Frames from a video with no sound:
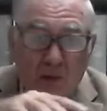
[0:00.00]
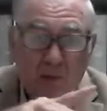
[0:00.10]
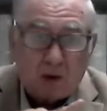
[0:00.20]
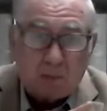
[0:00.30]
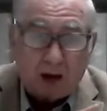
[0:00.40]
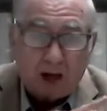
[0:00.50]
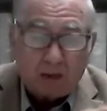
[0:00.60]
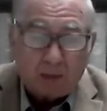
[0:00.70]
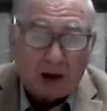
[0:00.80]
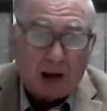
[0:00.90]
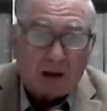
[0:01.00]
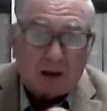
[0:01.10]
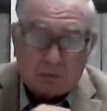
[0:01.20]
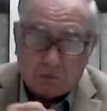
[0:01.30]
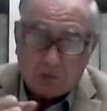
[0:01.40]
can be a mighty man,
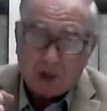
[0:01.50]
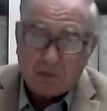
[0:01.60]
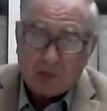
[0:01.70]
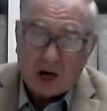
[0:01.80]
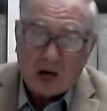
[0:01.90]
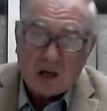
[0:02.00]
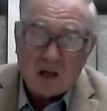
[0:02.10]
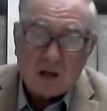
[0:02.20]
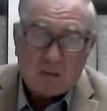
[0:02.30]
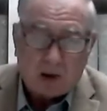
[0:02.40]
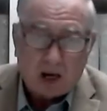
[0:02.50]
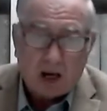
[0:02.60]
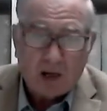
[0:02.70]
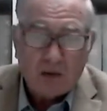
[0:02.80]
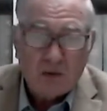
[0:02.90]
a big man, a
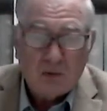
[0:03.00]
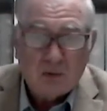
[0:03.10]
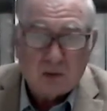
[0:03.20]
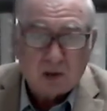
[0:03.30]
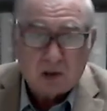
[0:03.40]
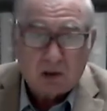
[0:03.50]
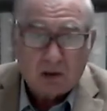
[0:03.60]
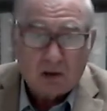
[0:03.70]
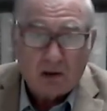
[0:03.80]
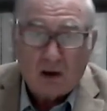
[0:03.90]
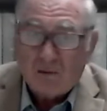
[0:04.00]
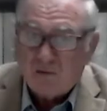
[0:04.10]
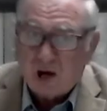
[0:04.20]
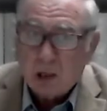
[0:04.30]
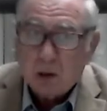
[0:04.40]
man who is a
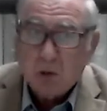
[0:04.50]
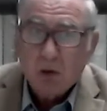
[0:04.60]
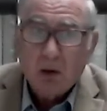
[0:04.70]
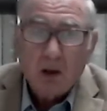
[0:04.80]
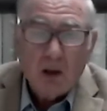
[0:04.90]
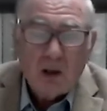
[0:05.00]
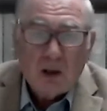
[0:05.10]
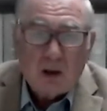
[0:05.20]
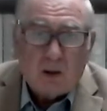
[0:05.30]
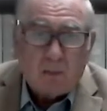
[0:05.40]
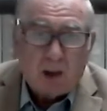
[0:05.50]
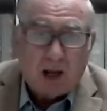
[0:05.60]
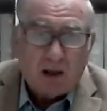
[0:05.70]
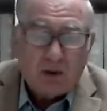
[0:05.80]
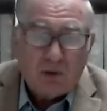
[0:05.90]
fighter, a
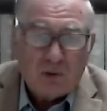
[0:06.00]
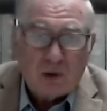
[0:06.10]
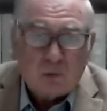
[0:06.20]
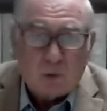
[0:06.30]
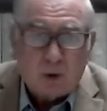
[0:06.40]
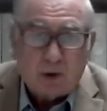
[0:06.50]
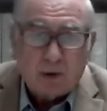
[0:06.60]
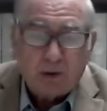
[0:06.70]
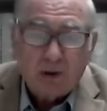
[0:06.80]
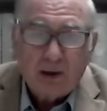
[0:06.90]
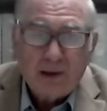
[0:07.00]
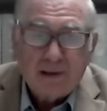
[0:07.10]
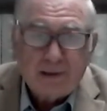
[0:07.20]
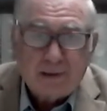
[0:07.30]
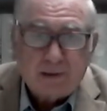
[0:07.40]
man who is a warrior,
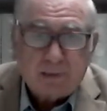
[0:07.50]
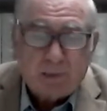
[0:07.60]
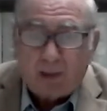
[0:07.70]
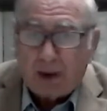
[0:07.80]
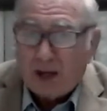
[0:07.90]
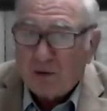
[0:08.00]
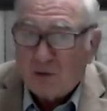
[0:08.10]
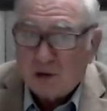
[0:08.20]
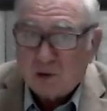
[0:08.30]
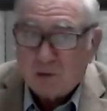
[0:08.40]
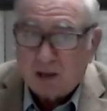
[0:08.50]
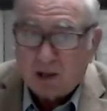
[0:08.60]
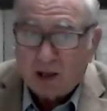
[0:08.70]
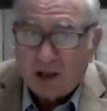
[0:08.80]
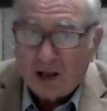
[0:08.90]
a man who does great
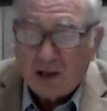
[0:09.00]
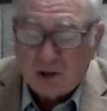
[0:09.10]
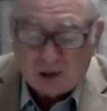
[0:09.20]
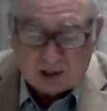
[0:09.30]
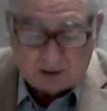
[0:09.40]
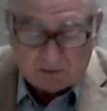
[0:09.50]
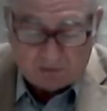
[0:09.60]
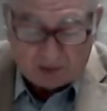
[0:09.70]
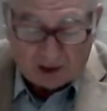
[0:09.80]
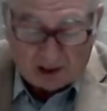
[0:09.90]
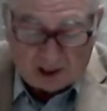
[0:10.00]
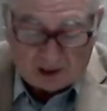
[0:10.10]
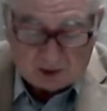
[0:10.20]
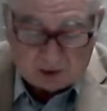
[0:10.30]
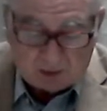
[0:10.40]
things.
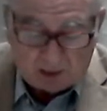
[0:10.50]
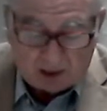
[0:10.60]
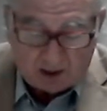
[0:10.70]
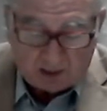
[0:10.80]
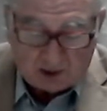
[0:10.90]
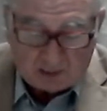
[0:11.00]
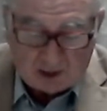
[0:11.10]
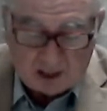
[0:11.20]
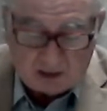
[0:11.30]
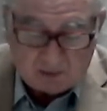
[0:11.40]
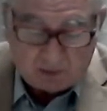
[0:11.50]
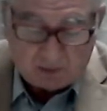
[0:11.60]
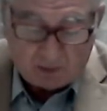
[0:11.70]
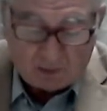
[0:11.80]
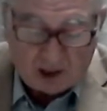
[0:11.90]
And so he becomes a mighty
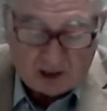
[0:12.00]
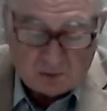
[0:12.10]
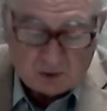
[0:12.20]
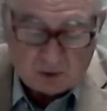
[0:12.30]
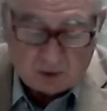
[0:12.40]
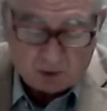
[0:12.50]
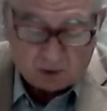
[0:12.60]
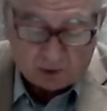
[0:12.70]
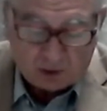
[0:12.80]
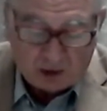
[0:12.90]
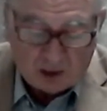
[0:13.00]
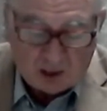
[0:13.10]
one on earth.